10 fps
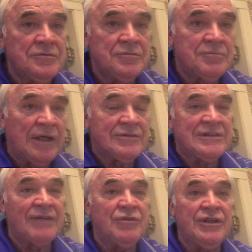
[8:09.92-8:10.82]
about
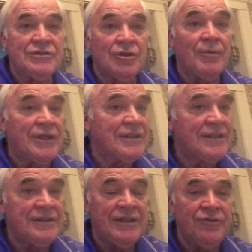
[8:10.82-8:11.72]
7 years ago. But they
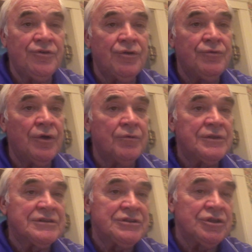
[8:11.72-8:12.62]
continued to do it,
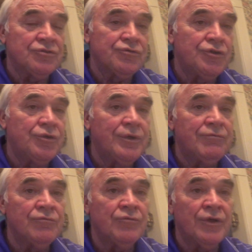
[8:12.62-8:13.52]
his children do it,
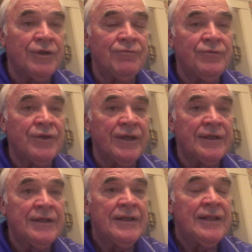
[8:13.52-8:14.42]
run the
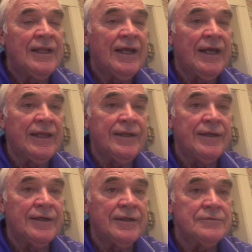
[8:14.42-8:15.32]
thing. And
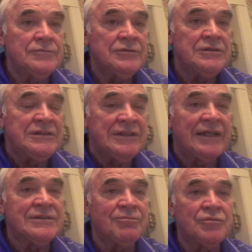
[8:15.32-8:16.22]
he's
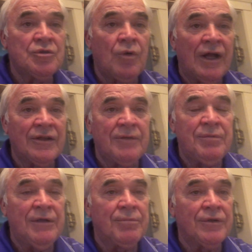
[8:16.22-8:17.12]
had some quality
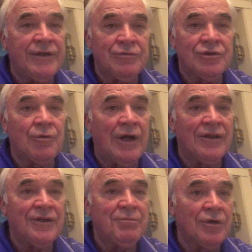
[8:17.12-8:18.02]
people, and he was a
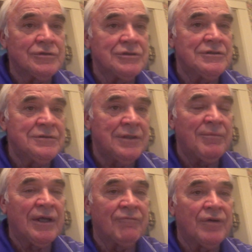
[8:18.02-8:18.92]
quality person. They
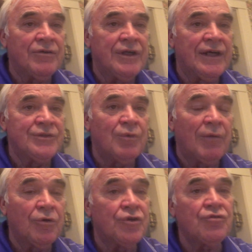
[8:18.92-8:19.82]
make a very nice wine.
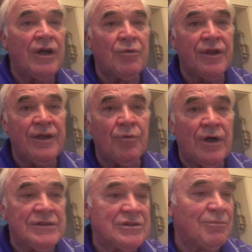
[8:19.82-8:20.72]
We're going to try one of their
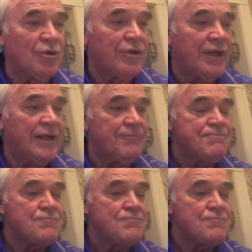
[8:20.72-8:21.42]
wines tomorrow night.